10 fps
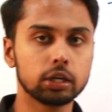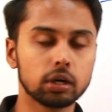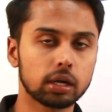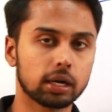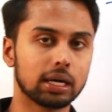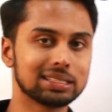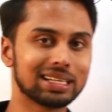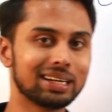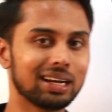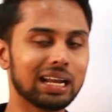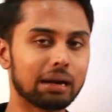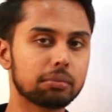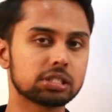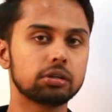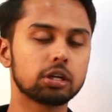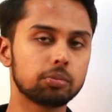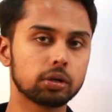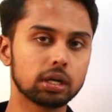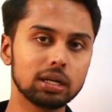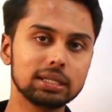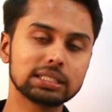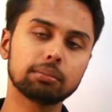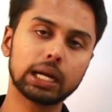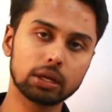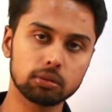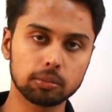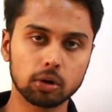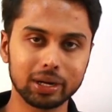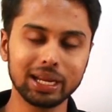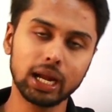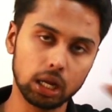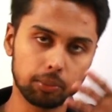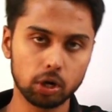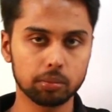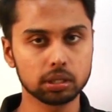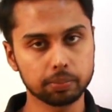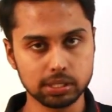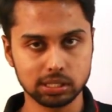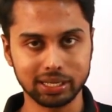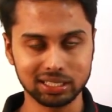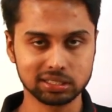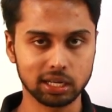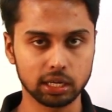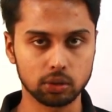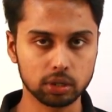your central administrative tribunal is a multi-member body and appointed by the president. That is clear.